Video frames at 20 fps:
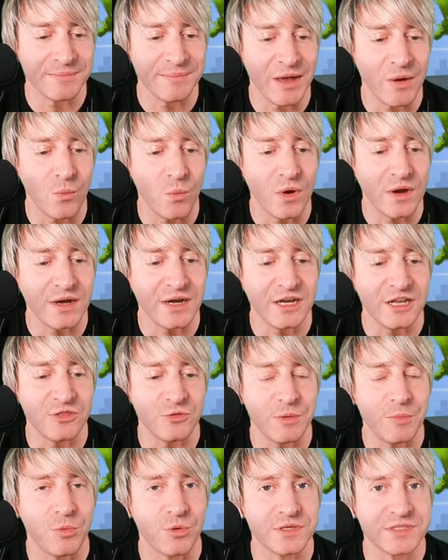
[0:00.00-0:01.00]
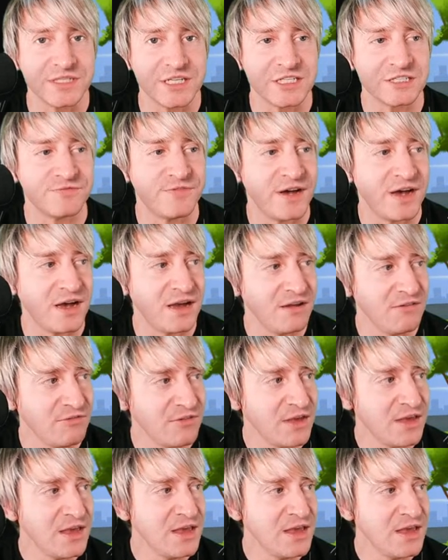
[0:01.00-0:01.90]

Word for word: I'm at 193.65.